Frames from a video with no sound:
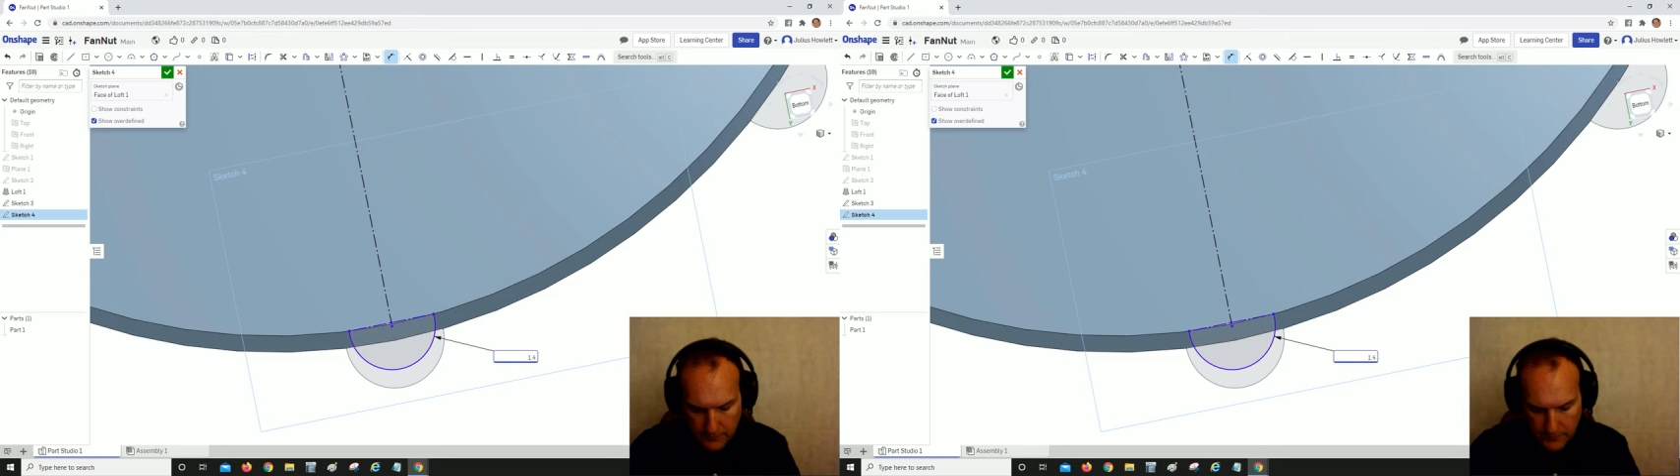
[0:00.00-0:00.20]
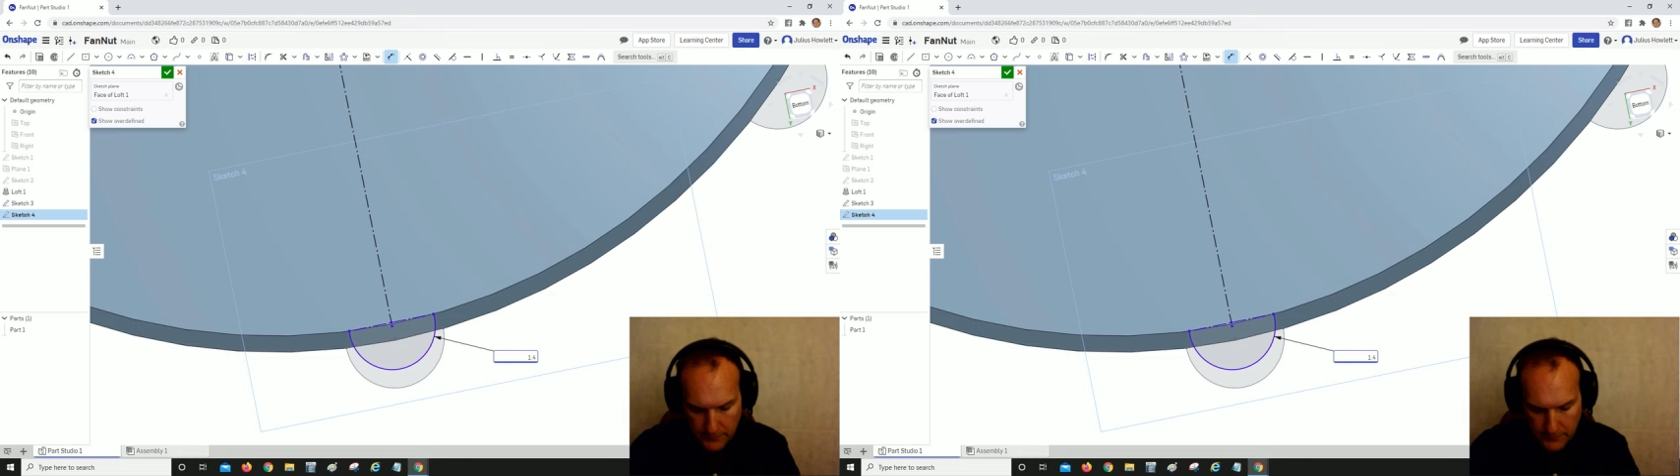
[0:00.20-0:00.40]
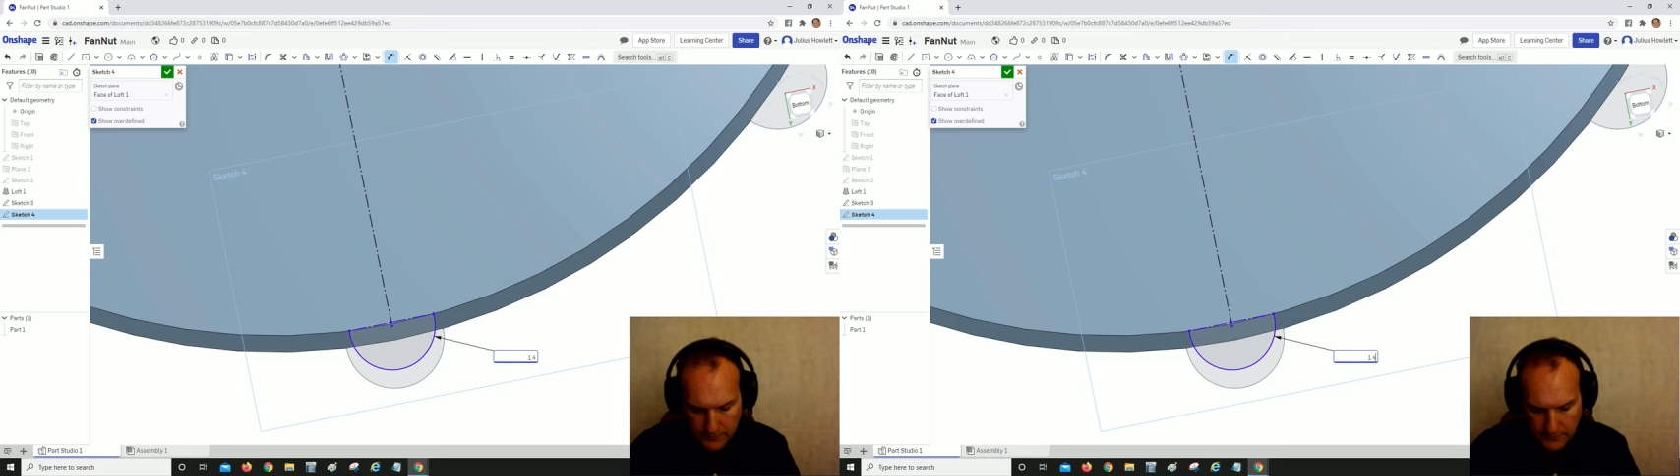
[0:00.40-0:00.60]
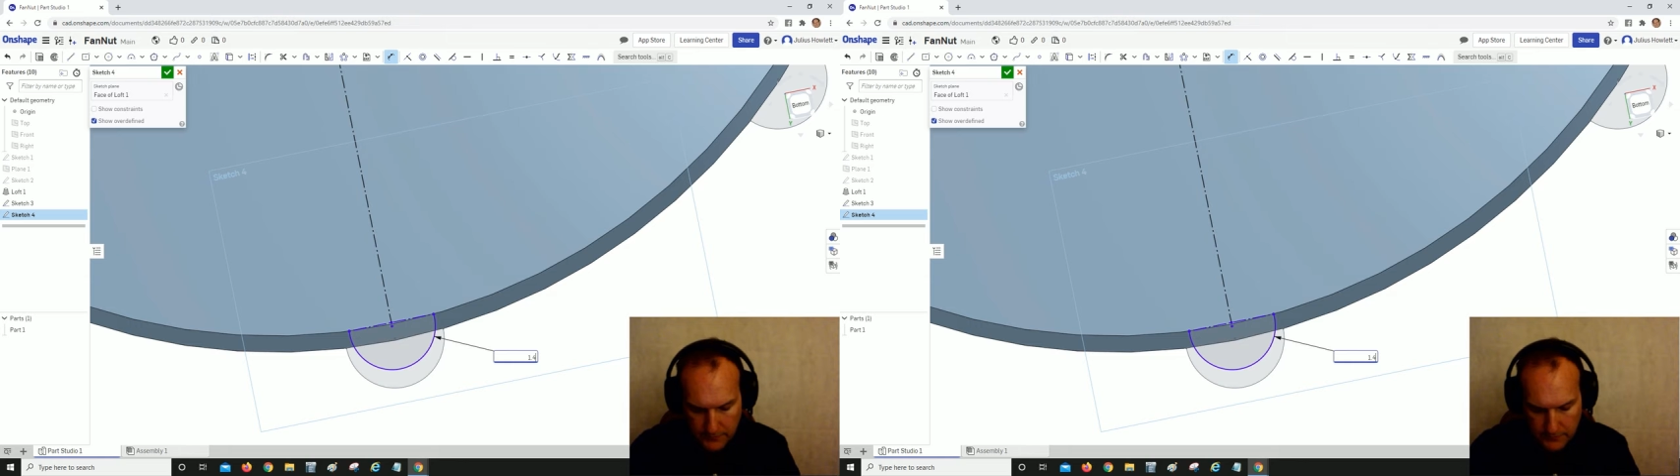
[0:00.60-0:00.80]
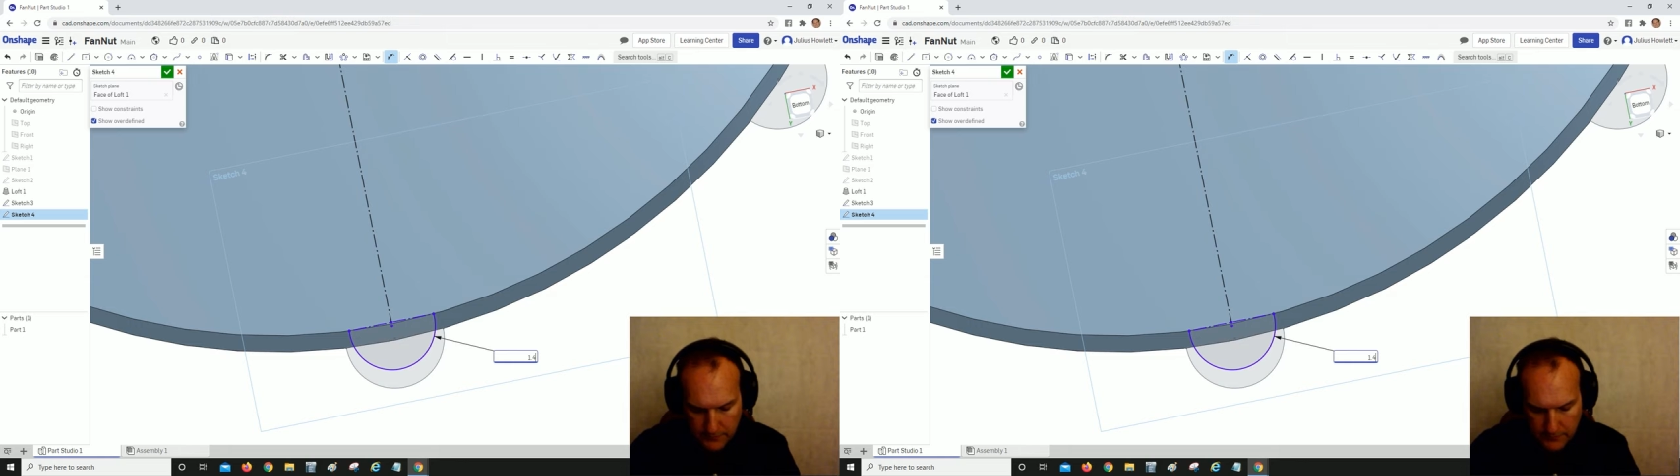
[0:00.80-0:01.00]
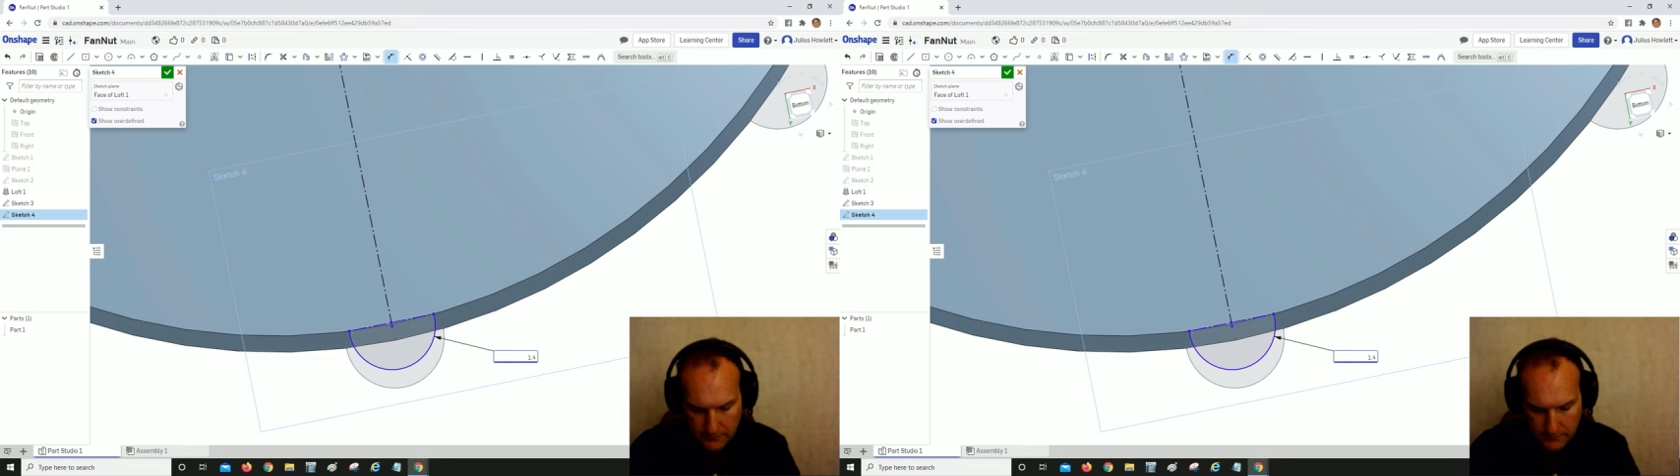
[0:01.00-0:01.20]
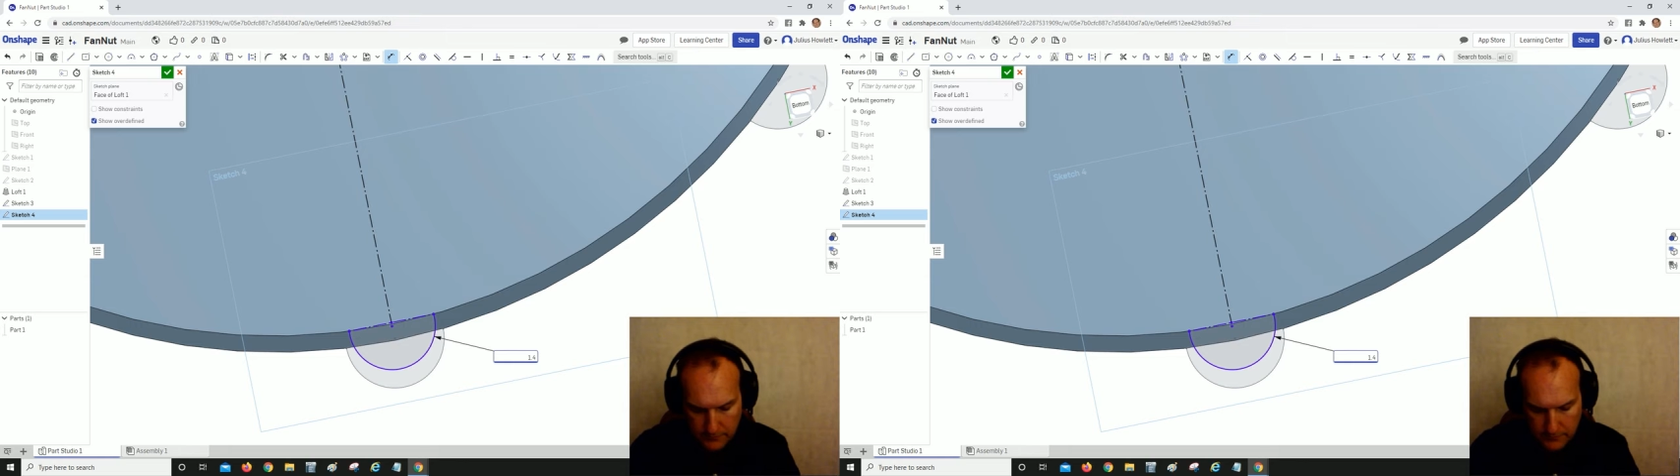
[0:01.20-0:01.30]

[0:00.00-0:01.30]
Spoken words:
That sounds right.